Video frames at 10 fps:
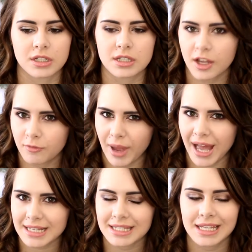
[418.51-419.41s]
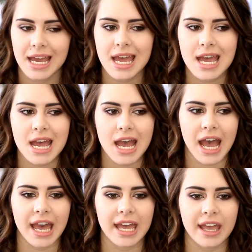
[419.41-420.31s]
stuff packs.
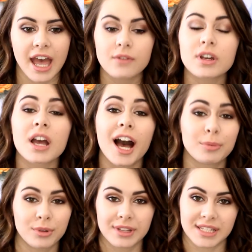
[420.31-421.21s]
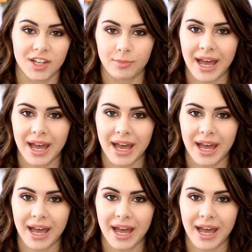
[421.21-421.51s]
I have a couple of the stuff